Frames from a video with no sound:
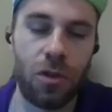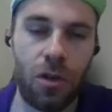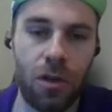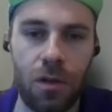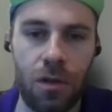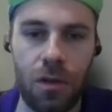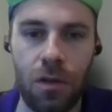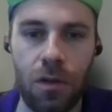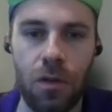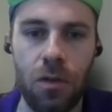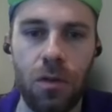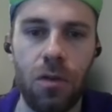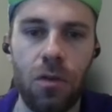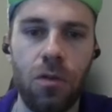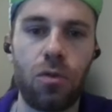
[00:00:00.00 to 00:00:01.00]
it short,
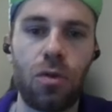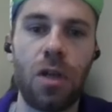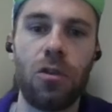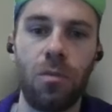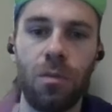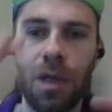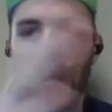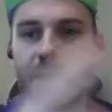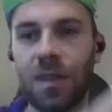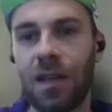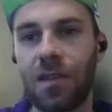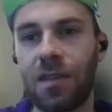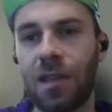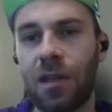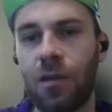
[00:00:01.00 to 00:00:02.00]
you try to mix
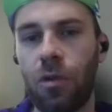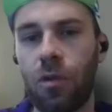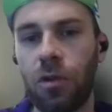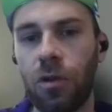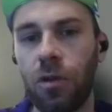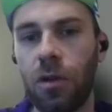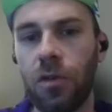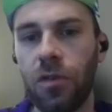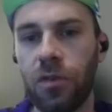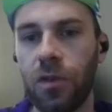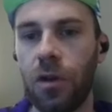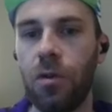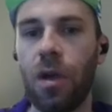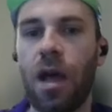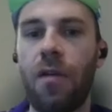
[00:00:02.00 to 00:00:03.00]
testing protocols,
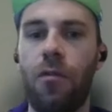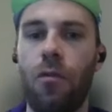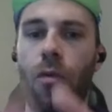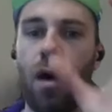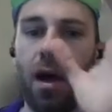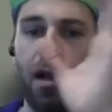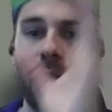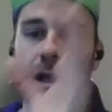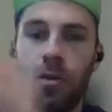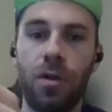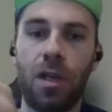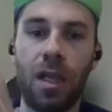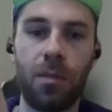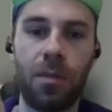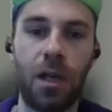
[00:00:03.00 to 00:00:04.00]
or you have one and
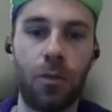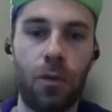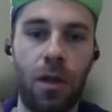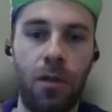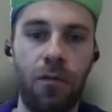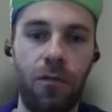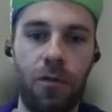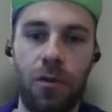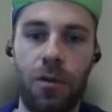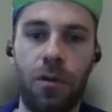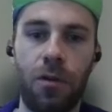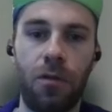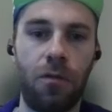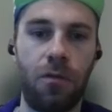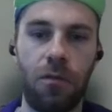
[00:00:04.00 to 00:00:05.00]
you keep that one
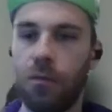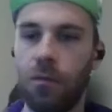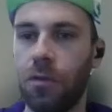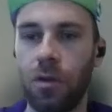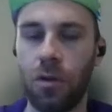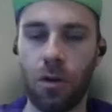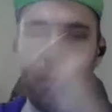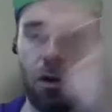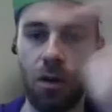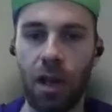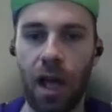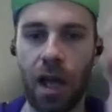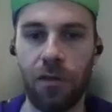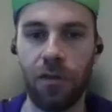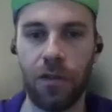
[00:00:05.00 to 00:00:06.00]
for your whole
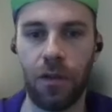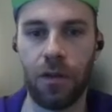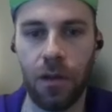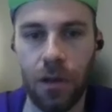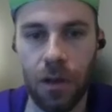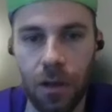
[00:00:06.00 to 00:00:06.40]
life.